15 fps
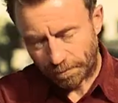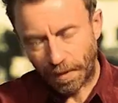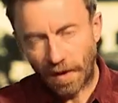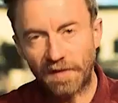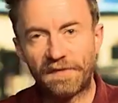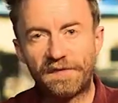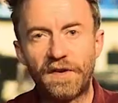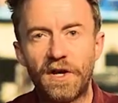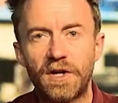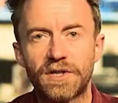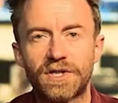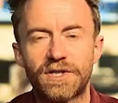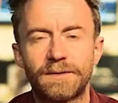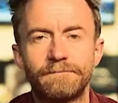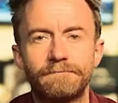But
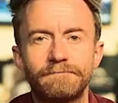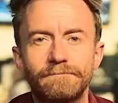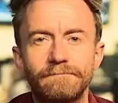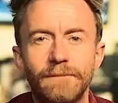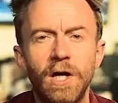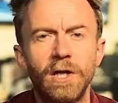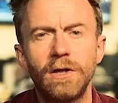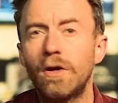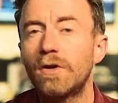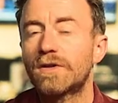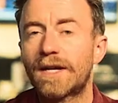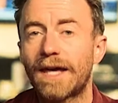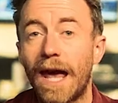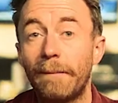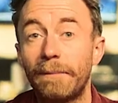first, a
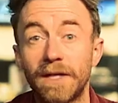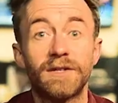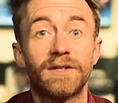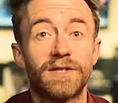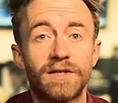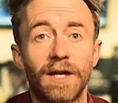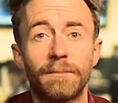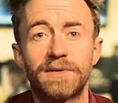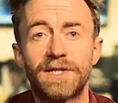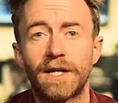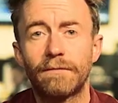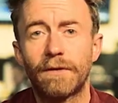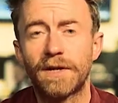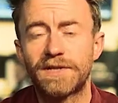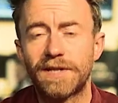log cabin and
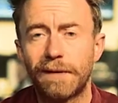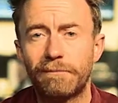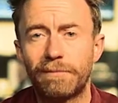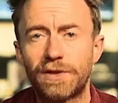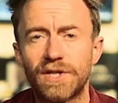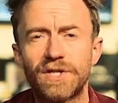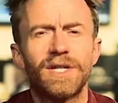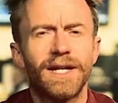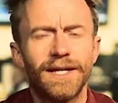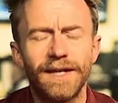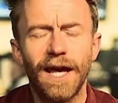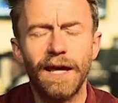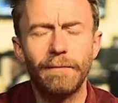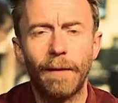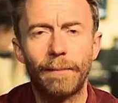sub-zero temperatures
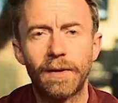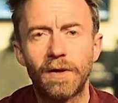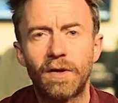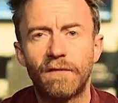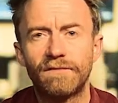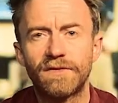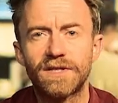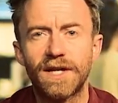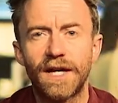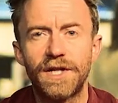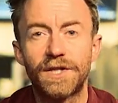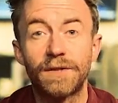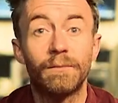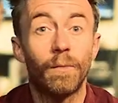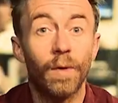came up in
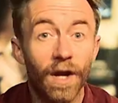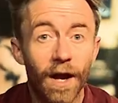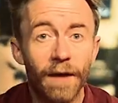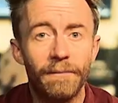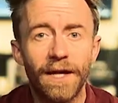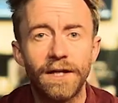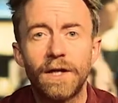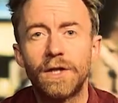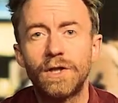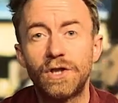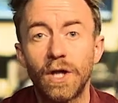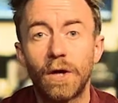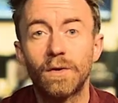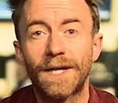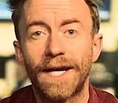conversation when I met
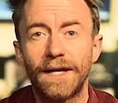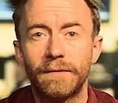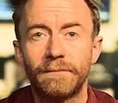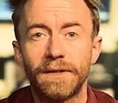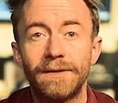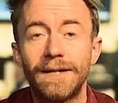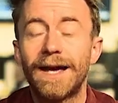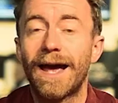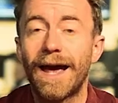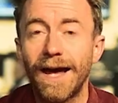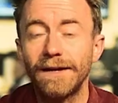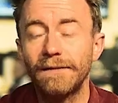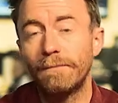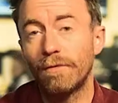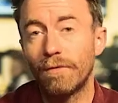Joel Kinnaman
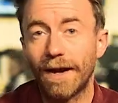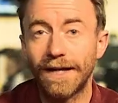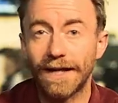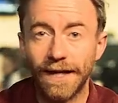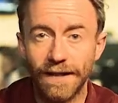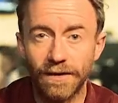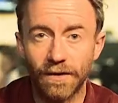and Mireille